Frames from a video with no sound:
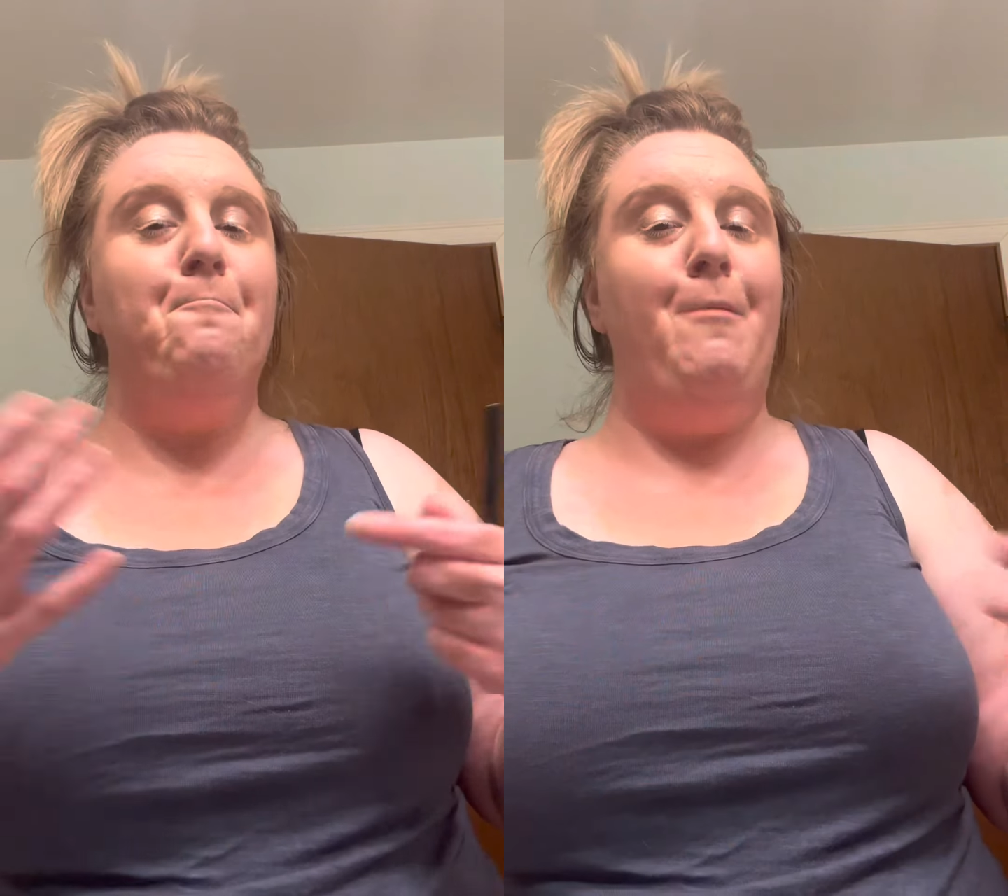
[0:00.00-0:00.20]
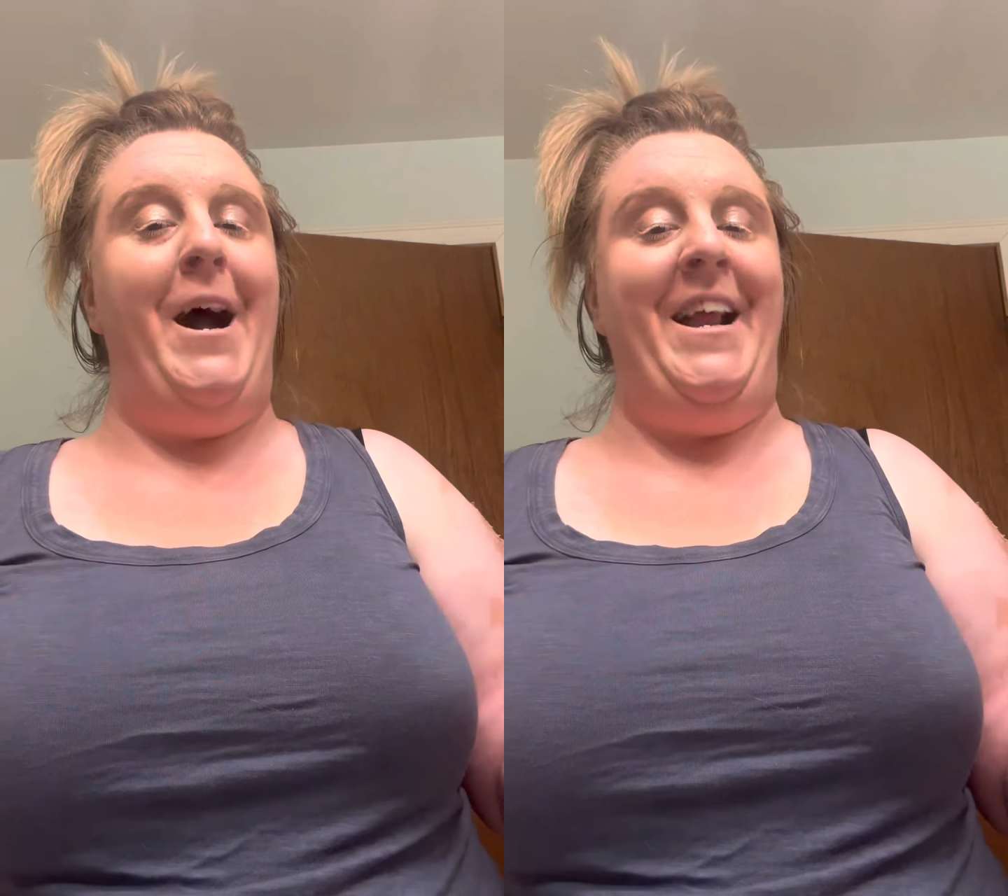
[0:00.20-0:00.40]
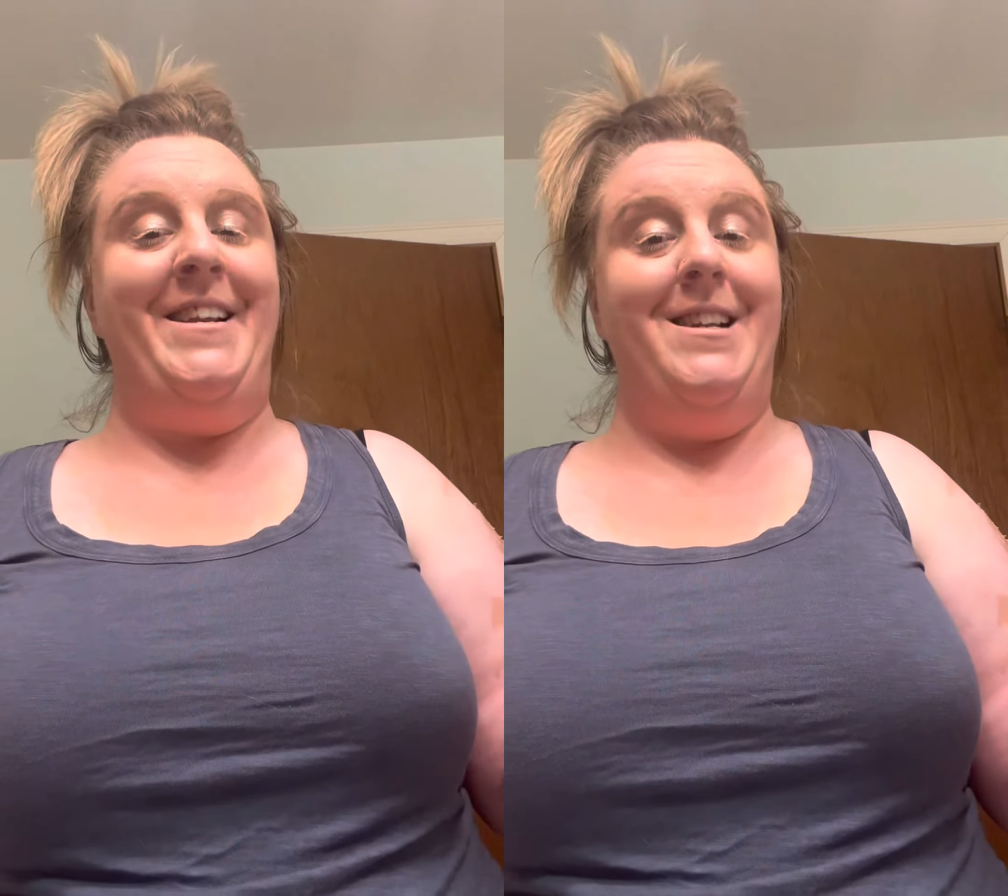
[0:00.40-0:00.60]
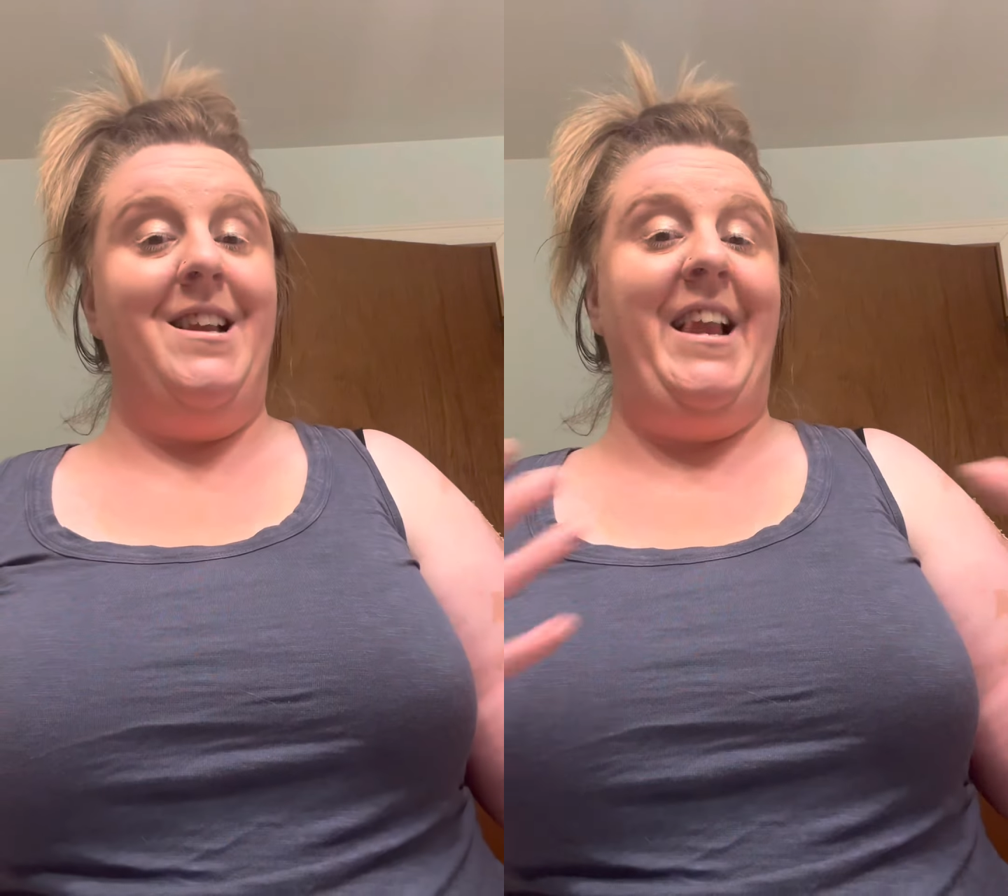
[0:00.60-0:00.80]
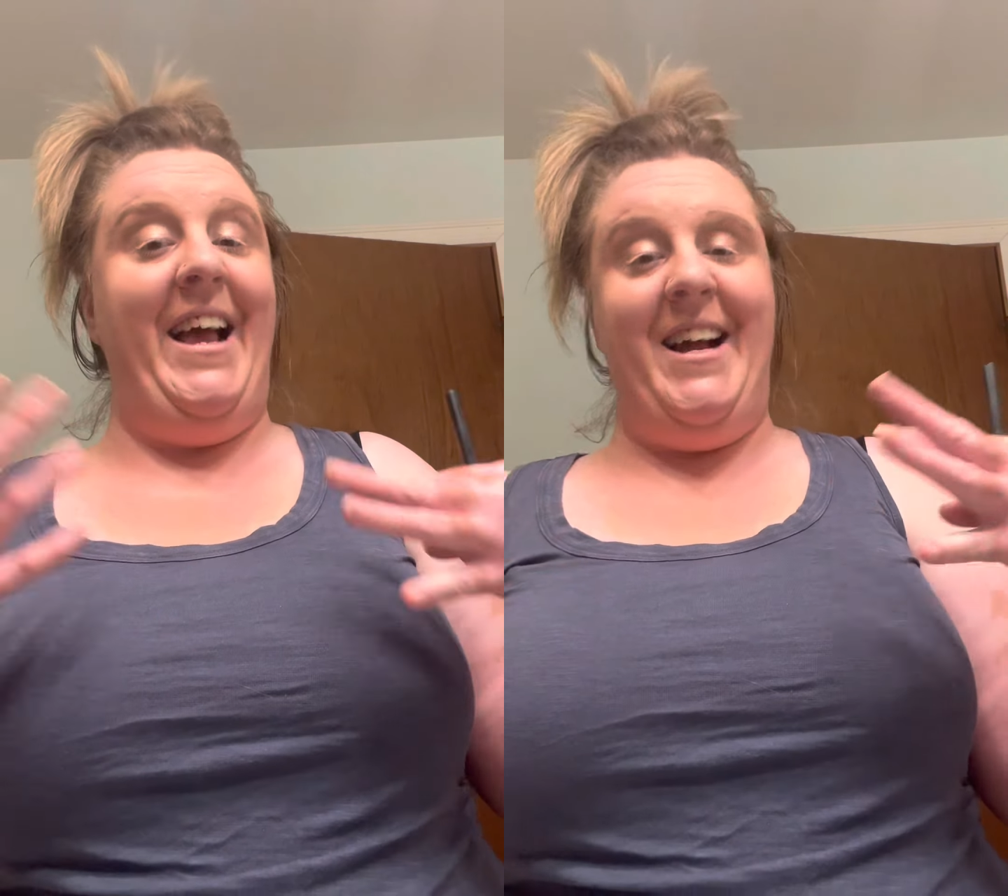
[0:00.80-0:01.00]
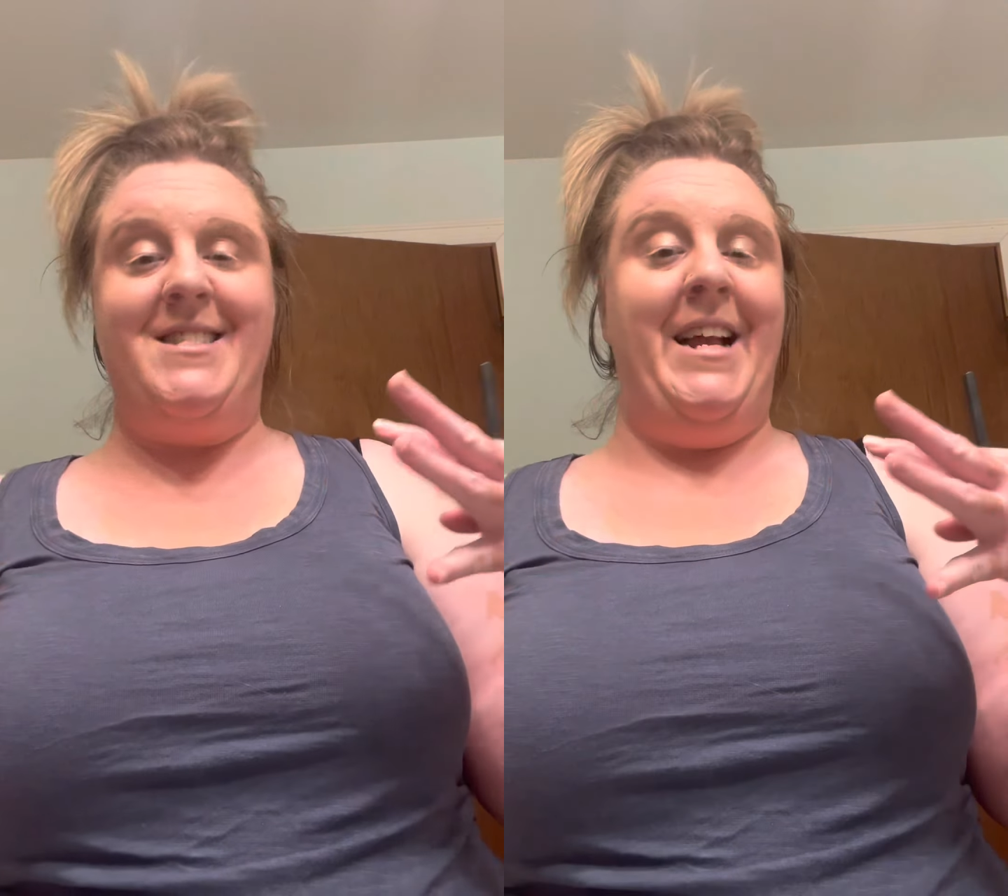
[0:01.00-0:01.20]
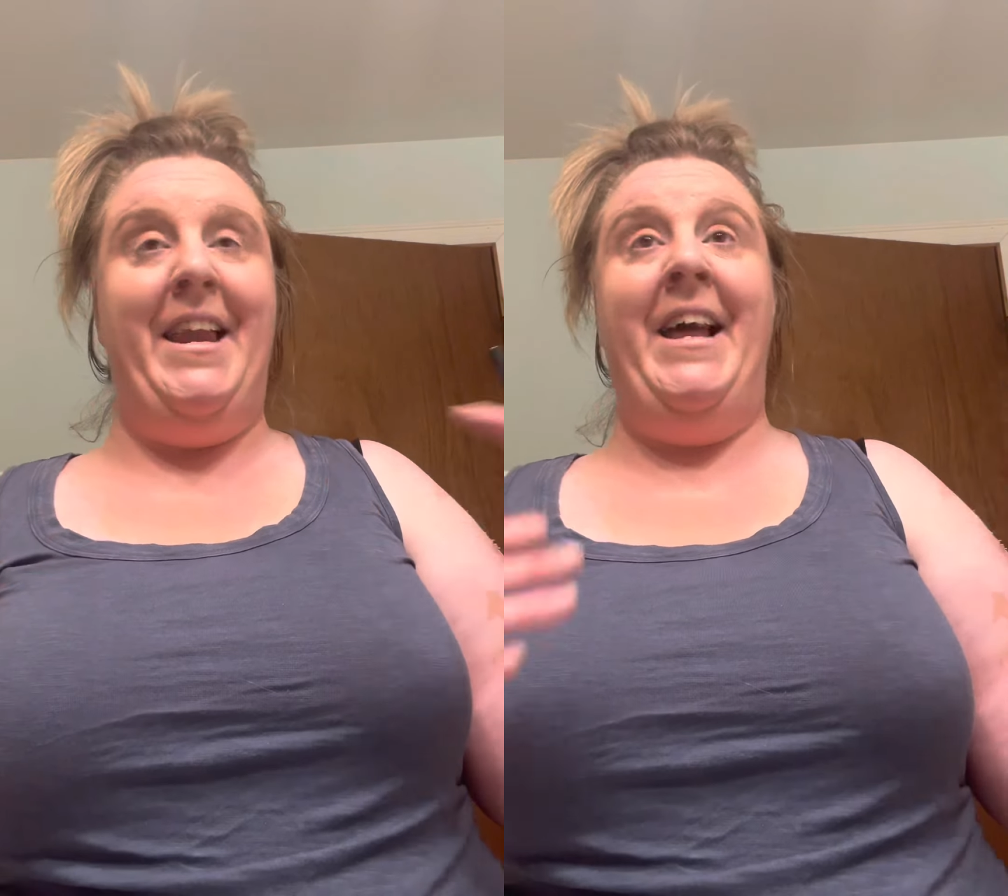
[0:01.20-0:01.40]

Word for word: but like I said,